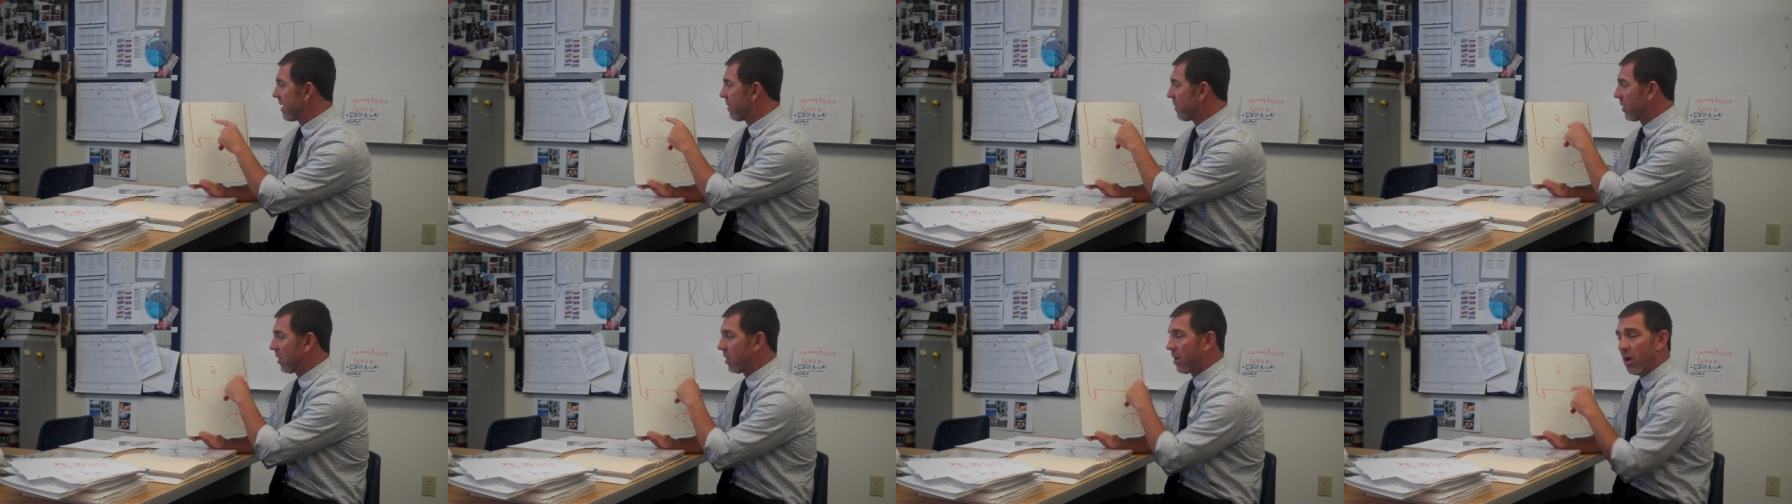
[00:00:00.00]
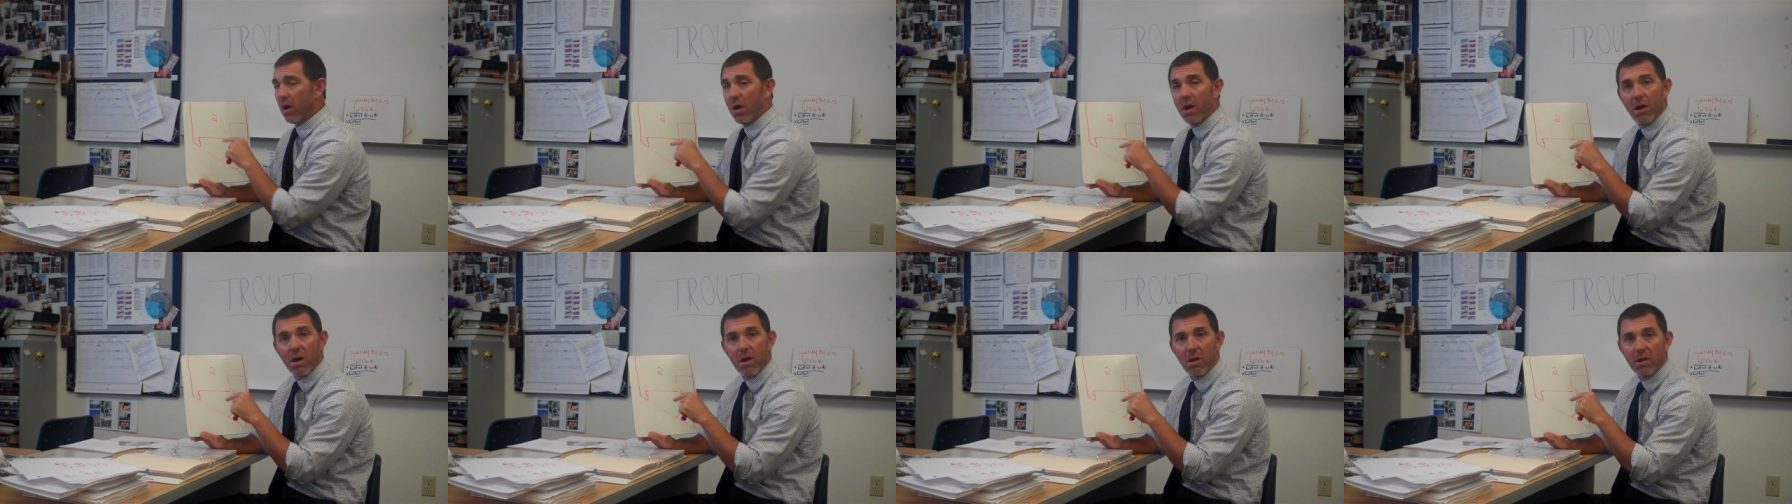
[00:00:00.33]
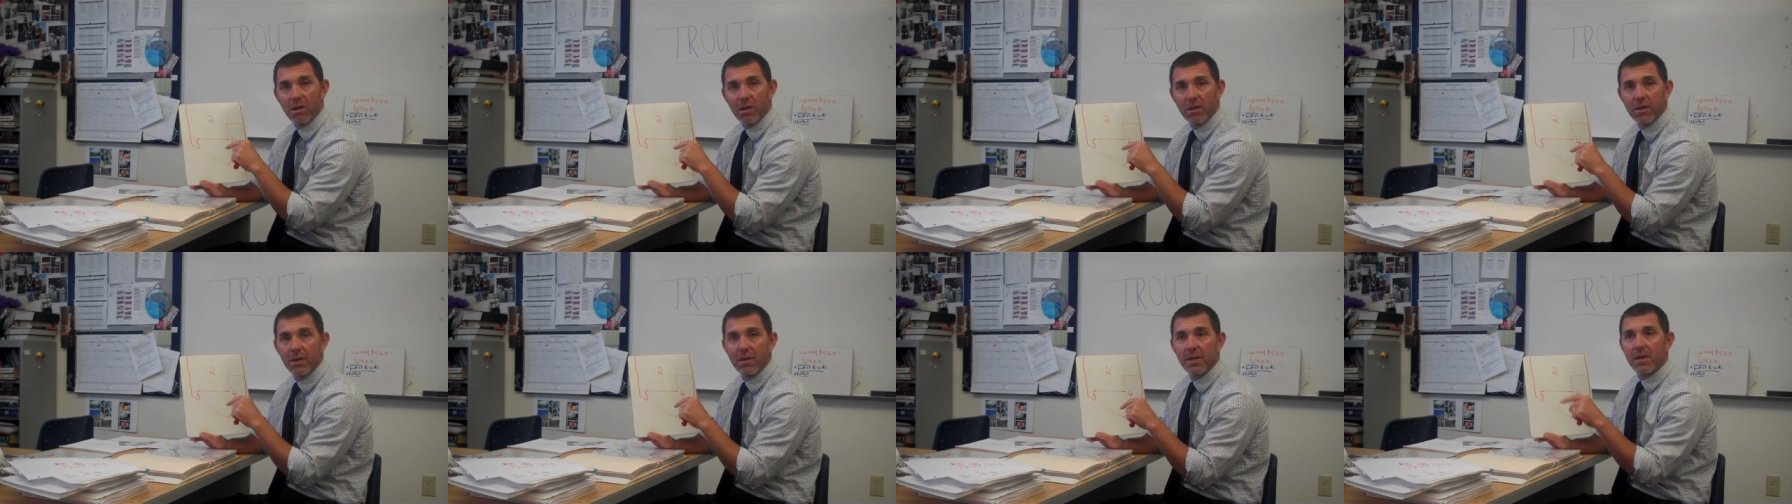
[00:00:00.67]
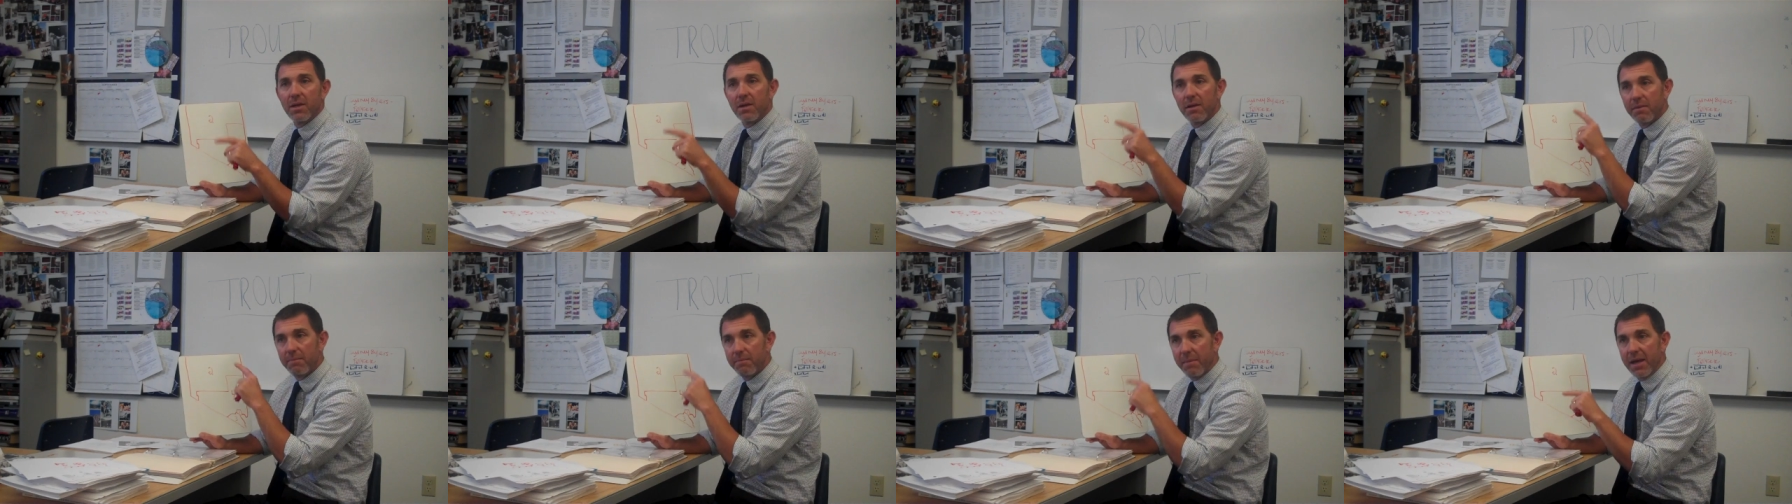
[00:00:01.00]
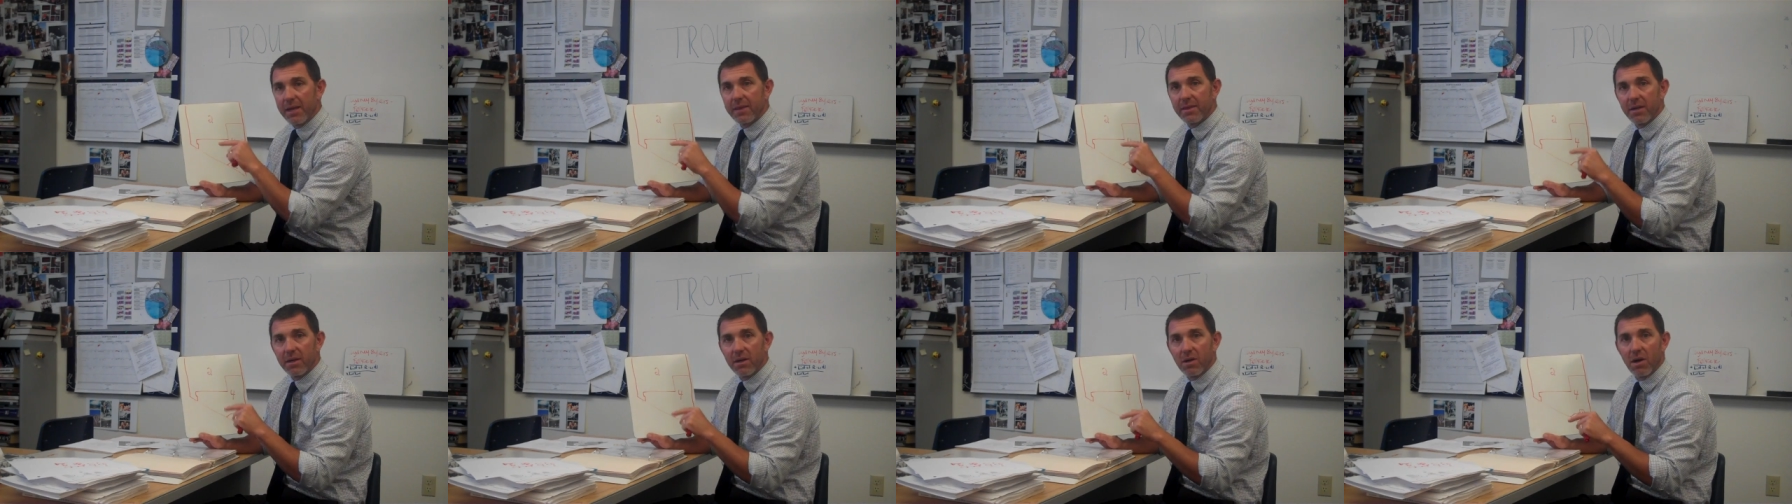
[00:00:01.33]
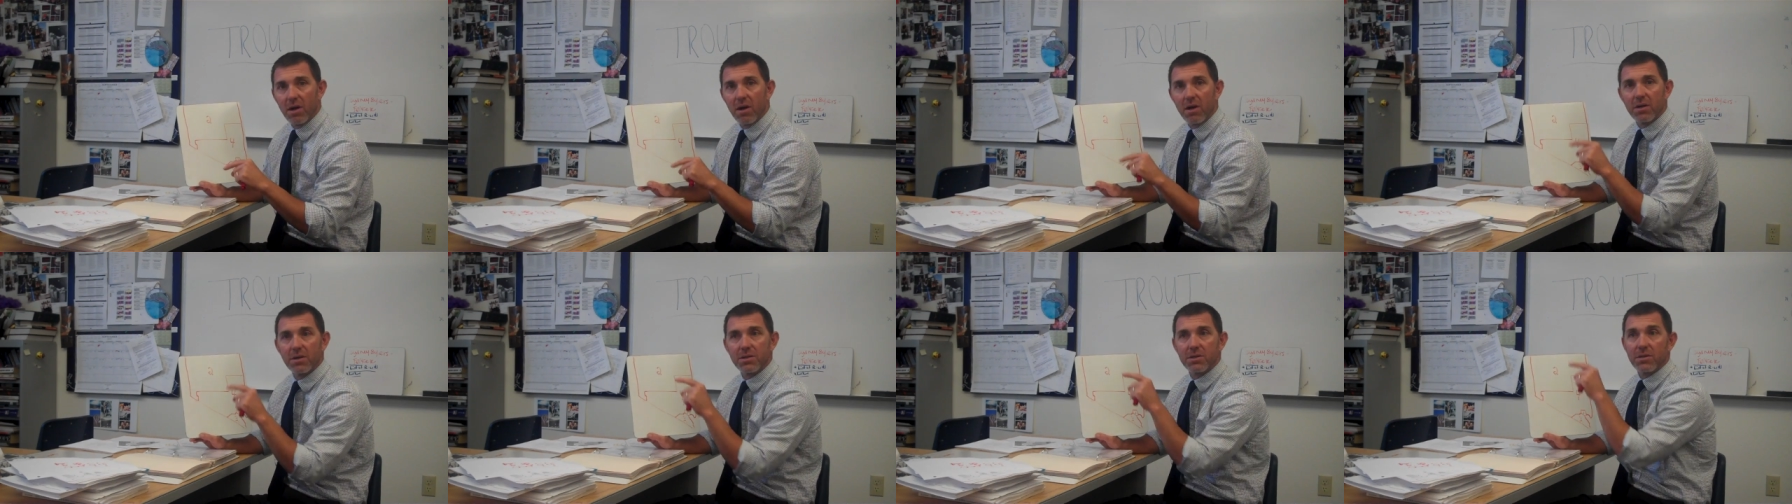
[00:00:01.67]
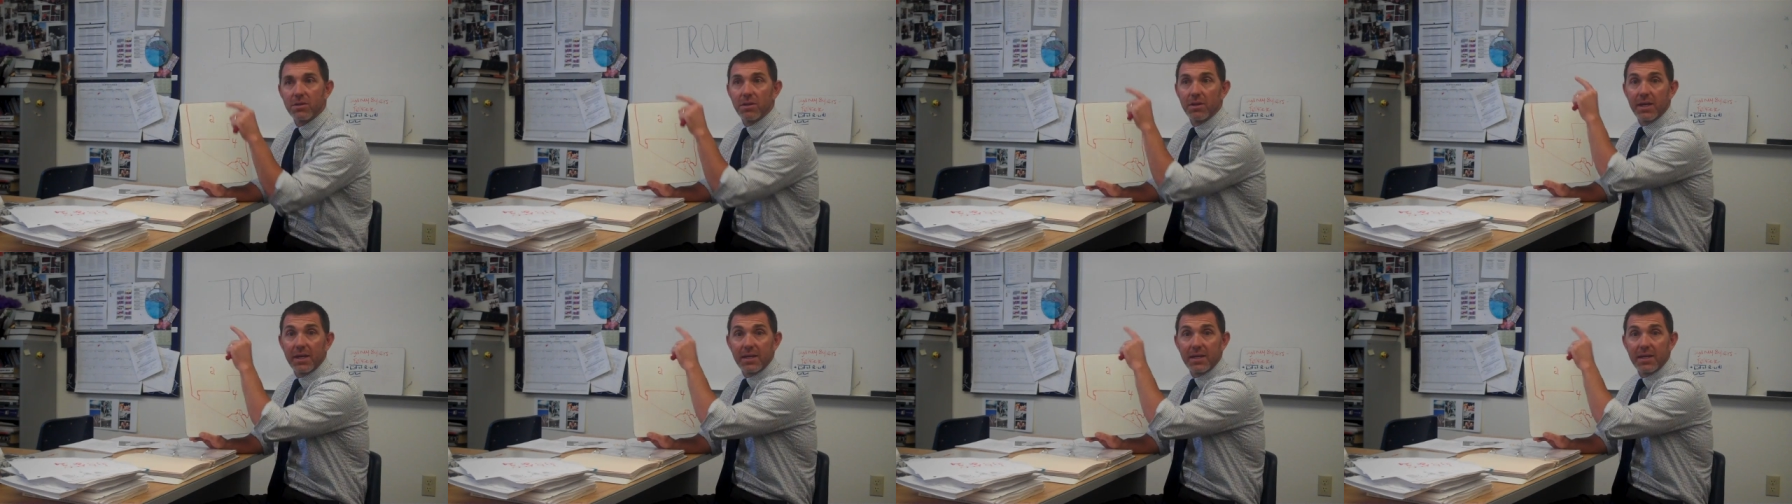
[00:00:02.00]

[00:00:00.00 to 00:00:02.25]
They will call, make the calls to